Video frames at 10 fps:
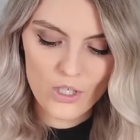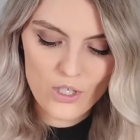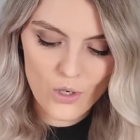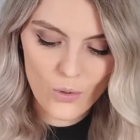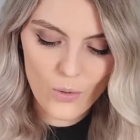
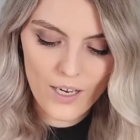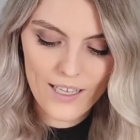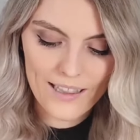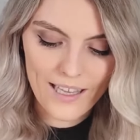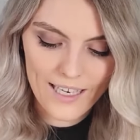So,
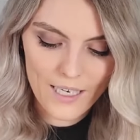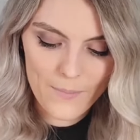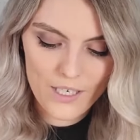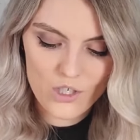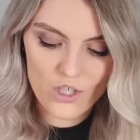like
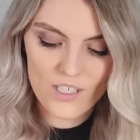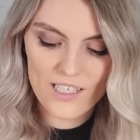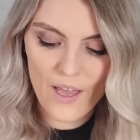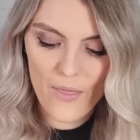I mentioned,